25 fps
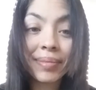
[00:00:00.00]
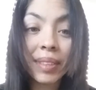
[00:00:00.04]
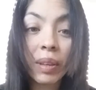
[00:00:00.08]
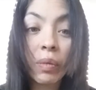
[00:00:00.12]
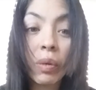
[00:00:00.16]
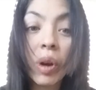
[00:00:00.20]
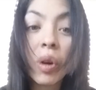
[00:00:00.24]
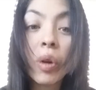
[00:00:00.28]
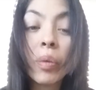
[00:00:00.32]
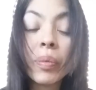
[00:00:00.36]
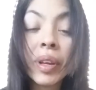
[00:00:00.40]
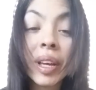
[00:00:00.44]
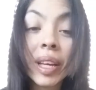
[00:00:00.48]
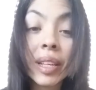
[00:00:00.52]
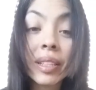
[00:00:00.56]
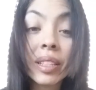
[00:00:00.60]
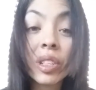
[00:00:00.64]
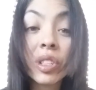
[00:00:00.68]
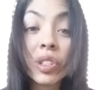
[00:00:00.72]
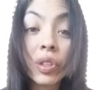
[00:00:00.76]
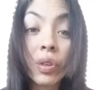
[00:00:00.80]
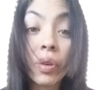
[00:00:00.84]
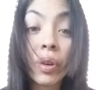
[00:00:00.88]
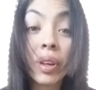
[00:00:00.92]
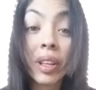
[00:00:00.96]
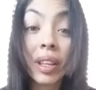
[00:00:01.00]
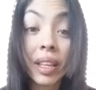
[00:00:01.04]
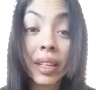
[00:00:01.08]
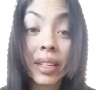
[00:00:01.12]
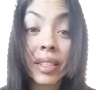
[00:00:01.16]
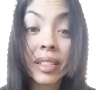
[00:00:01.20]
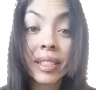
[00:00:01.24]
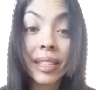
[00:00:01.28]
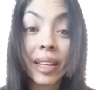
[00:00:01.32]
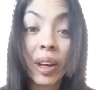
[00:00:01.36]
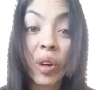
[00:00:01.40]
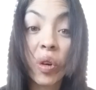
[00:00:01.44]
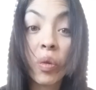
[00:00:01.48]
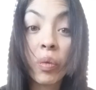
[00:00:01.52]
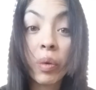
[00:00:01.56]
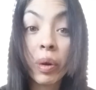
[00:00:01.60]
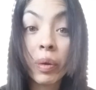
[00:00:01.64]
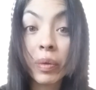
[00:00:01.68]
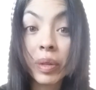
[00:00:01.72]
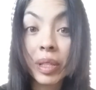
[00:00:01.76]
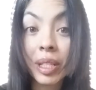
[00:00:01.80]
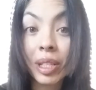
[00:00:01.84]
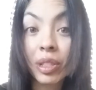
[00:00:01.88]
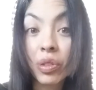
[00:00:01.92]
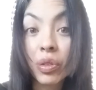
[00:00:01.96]
Well, I hope you guys enjoyed this. I hope it
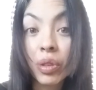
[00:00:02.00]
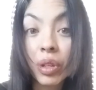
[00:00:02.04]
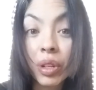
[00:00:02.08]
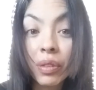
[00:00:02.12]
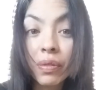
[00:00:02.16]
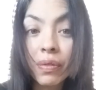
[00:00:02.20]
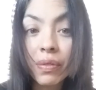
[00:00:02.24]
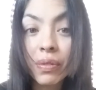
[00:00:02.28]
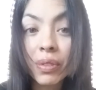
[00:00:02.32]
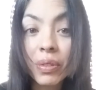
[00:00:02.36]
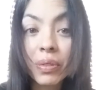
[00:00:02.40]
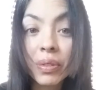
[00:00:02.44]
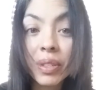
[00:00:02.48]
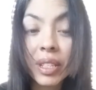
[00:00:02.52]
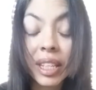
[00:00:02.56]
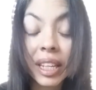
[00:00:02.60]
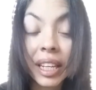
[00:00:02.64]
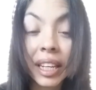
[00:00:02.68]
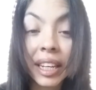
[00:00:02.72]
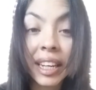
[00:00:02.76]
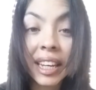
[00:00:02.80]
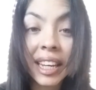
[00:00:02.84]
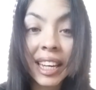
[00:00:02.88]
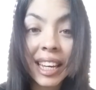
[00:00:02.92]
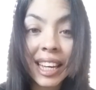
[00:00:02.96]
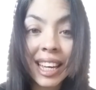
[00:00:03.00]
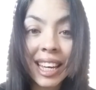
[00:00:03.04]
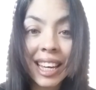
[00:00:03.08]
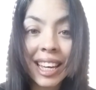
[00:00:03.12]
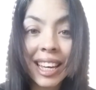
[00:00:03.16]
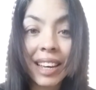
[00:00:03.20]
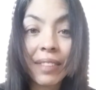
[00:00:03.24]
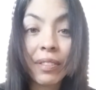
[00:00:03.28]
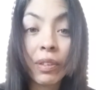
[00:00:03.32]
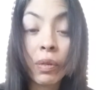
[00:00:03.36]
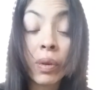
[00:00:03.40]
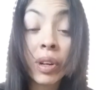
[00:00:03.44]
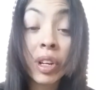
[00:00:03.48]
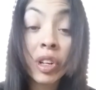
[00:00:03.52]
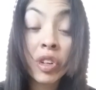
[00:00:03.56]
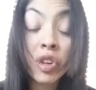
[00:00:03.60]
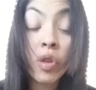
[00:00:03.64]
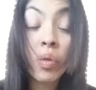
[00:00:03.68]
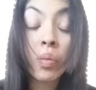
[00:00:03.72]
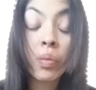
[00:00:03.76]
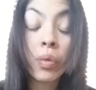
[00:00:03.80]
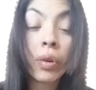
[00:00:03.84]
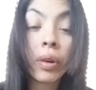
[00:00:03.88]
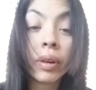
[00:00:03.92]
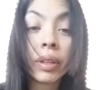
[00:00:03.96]
wasn't too confusing. If you want to
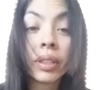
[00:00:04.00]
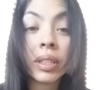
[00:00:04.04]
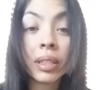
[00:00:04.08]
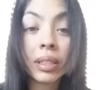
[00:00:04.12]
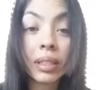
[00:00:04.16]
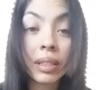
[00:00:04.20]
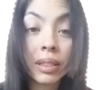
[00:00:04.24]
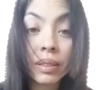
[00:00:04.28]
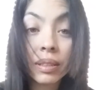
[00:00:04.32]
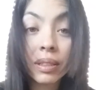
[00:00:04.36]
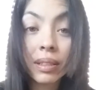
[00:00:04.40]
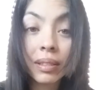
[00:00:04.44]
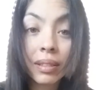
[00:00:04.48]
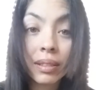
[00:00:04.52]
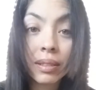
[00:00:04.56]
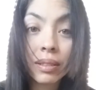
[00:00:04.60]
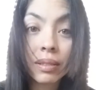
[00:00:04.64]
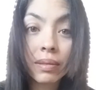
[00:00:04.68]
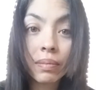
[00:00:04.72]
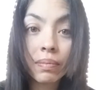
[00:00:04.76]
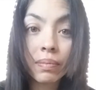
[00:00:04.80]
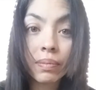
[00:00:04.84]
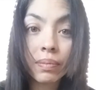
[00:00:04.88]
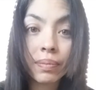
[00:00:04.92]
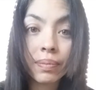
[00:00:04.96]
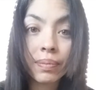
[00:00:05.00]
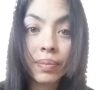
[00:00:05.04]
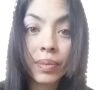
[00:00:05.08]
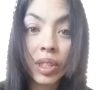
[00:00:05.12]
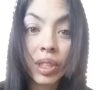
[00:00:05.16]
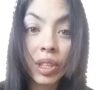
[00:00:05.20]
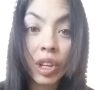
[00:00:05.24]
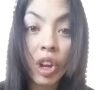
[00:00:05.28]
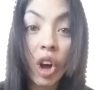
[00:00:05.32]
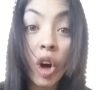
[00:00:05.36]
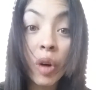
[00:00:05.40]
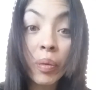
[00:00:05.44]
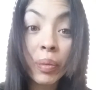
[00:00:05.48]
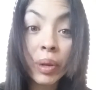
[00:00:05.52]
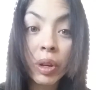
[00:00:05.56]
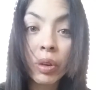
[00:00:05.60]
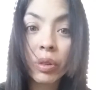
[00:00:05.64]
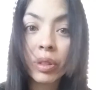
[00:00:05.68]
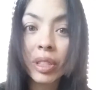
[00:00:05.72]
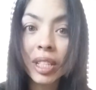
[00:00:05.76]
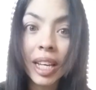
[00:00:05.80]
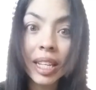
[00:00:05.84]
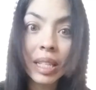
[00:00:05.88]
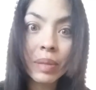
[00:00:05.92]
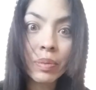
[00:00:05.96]
know more, just call me
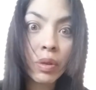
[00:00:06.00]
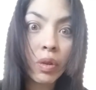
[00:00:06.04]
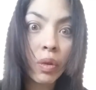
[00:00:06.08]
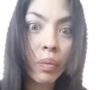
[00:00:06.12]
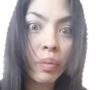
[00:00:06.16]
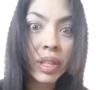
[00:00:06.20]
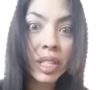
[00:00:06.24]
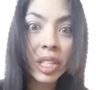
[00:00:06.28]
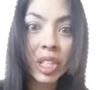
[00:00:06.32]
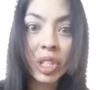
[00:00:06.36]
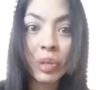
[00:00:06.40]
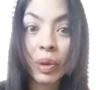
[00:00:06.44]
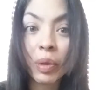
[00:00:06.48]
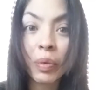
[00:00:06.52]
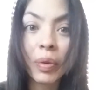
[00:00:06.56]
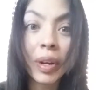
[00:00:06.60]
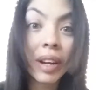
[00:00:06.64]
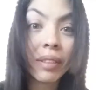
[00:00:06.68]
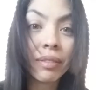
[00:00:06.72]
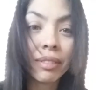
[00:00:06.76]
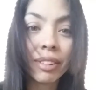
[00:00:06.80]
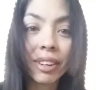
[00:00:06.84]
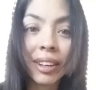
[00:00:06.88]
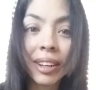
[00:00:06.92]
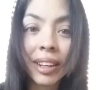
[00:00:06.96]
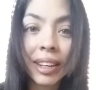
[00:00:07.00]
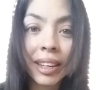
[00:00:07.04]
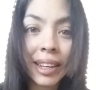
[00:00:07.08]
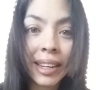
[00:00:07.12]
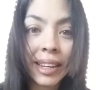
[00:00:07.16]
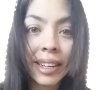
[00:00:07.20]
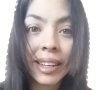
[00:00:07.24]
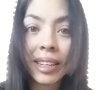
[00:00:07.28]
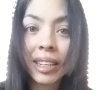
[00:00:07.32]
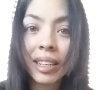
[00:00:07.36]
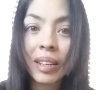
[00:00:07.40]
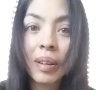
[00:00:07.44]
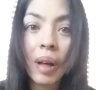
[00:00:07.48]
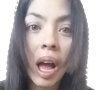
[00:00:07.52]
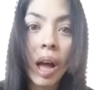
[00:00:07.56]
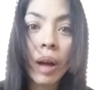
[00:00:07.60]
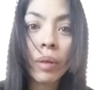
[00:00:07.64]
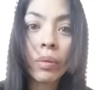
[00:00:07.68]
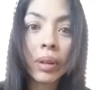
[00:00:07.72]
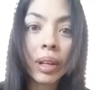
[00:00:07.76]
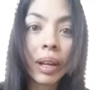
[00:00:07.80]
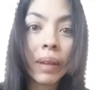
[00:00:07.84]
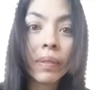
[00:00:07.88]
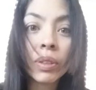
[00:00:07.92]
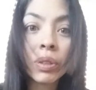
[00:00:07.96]
or text me or message me, whatever. I
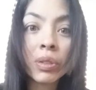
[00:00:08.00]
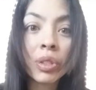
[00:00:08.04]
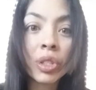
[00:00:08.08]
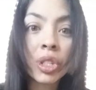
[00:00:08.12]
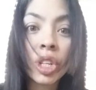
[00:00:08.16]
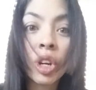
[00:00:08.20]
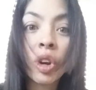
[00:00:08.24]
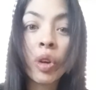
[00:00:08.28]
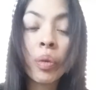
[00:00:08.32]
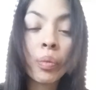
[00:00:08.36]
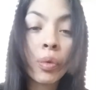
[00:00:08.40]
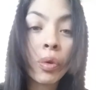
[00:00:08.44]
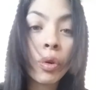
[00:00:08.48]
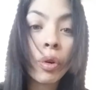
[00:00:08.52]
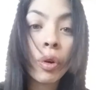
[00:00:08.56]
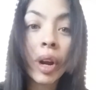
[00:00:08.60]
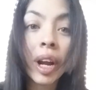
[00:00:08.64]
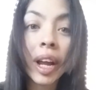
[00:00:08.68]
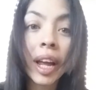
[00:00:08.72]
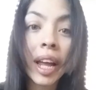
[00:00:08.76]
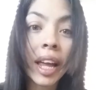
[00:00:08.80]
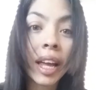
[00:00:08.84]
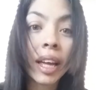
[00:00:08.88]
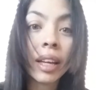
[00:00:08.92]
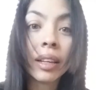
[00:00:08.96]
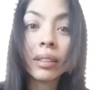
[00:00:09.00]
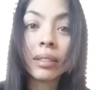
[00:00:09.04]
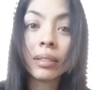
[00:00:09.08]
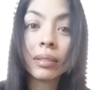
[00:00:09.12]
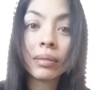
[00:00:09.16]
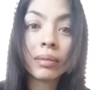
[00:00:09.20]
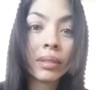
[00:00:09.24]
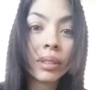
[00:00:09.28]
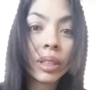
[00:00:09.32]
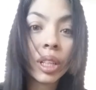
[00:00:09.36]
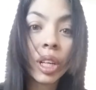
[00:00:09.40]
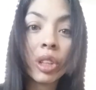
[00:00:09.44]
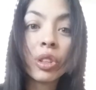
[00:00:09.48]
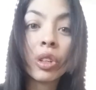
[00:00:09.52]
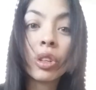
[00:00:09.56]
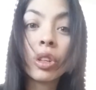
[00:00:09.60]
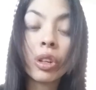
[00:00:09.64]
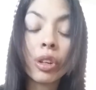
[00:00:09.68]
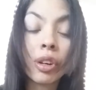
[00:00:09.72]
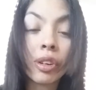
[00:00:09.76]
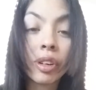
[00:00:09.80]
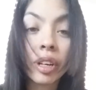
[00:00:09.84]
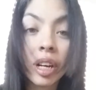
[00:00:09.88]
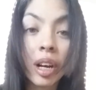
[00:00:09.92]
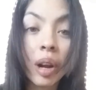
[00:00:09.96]
would love to share more and
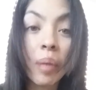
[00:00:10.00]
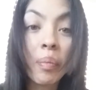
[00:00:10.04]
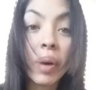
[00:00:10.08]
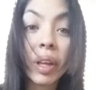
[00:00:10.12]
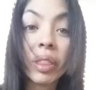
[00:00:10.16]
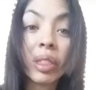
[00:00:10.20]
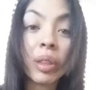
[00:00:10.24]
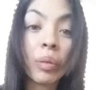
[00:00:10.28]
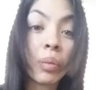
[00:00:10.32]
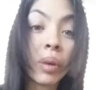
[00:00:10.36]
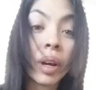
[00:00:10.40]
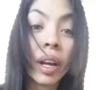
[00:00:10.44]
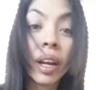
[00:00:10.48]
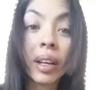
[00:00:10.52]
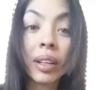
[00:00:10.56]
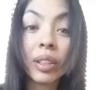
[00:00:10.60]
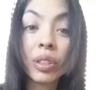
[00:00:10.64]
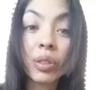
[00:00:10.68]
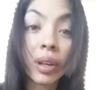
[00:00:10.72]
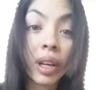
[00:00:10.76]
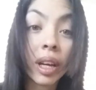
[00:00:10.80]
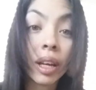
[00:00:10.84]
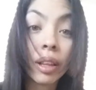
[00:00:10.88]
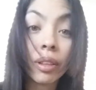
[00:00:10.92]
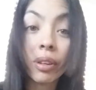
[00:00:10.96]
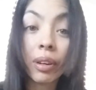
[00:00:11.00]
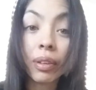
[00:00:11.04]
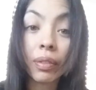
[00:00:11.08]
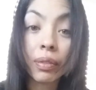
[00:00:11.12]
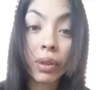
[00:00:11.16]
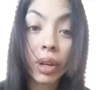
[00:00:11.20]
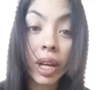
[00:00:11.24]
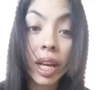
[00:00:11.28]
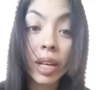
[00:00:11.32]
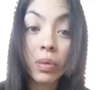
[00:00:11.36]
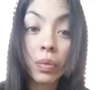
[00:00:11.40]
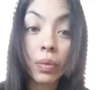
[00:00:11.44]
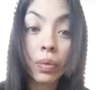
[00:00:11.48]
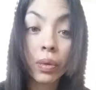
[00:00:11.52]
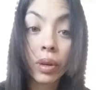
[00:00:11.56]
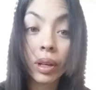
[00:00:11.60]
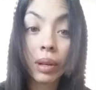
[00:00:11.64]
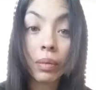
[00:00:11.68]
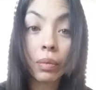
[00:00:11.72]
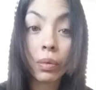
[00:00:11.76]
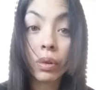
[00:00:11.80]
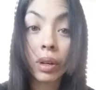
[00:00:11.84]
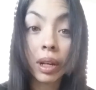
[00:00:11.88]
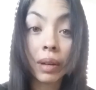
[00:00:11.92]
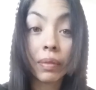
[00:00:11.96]
continue learning about the mind together. If you guys
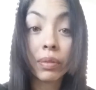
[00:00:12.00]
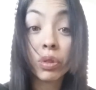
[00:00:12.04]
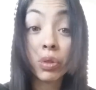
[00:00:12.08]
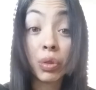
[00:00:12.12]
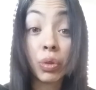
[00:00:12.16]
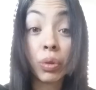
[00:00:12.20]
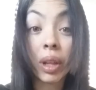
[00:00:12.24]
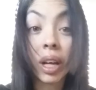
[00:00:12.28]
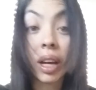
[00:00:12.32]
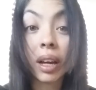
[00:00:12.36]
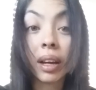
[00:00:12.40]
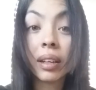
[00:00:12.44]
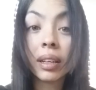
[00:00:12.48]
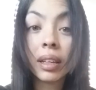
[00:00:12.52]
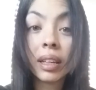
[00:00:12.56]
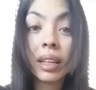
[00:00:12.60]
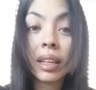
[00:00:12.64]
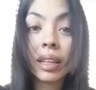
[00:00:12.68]
would love to do that,